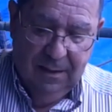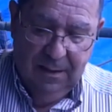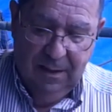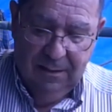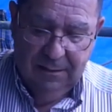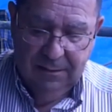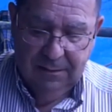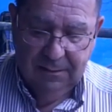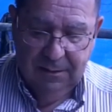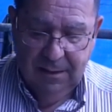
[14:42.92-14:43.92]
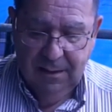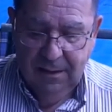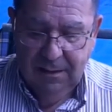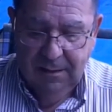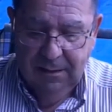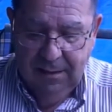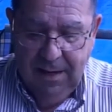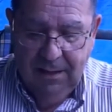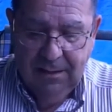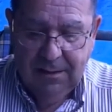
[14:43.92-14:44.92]
yeah.
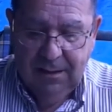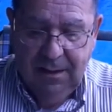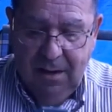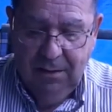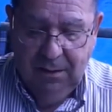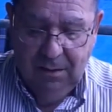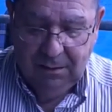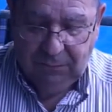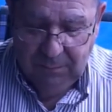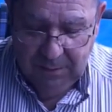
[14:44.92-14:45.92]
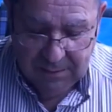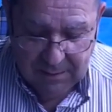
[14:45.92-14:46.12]
Now let's see how it looks on this